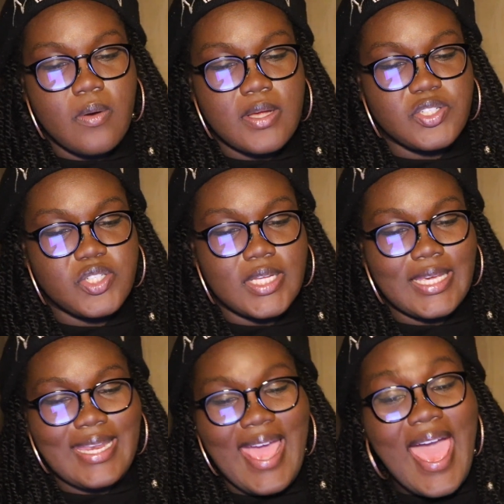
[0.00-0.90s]
question I
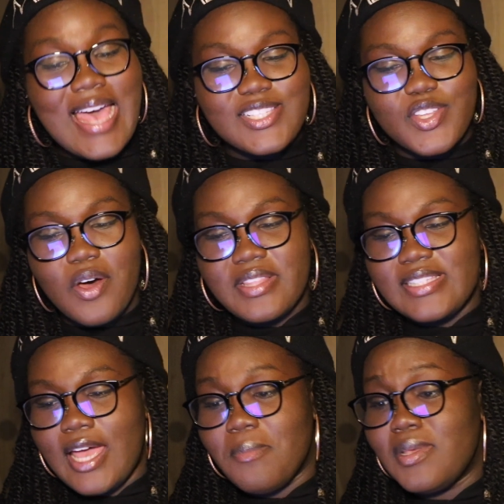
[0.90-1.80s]
get asked all the
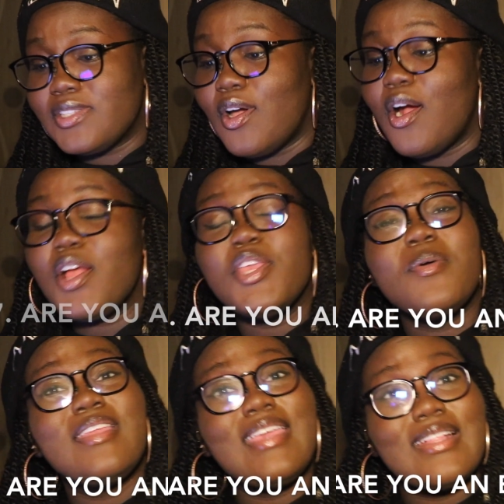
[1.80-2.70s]
time is, are you
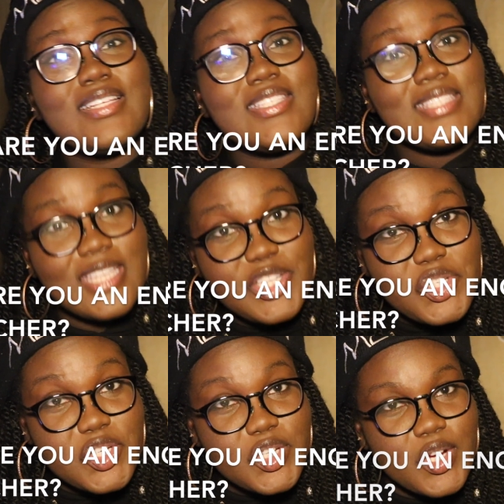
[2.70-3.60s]
an English
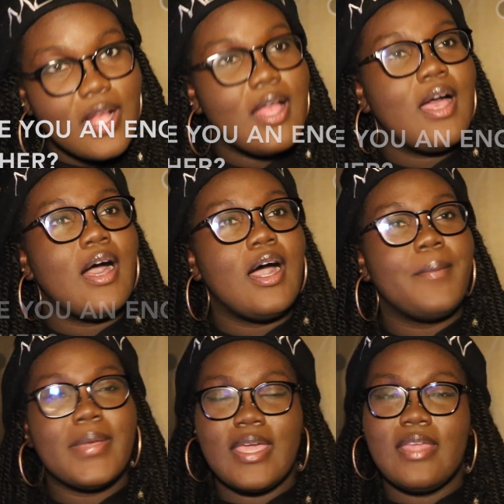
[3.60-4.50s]
teacher?
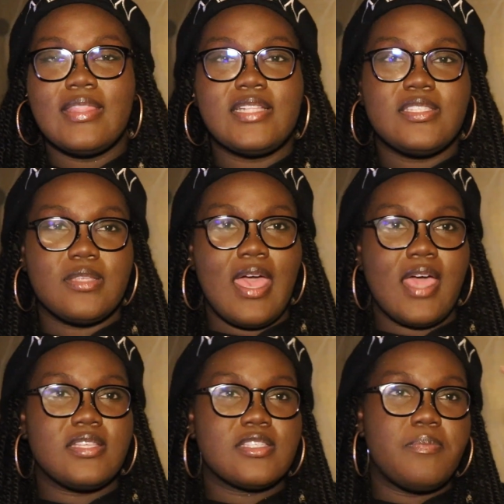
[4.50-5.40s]
Again, that's
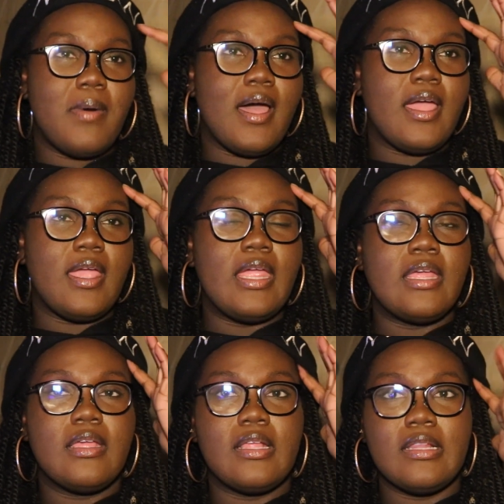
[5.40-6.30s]
asked by
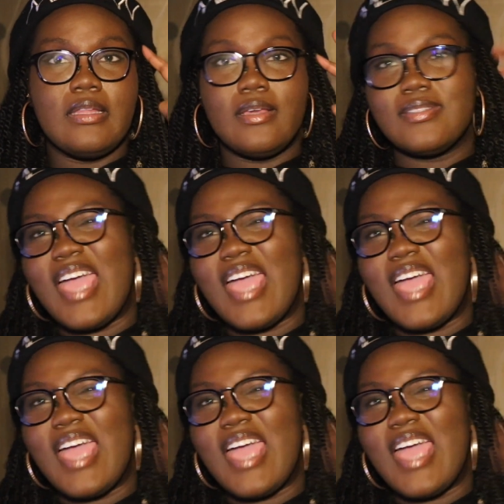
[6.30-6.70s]
like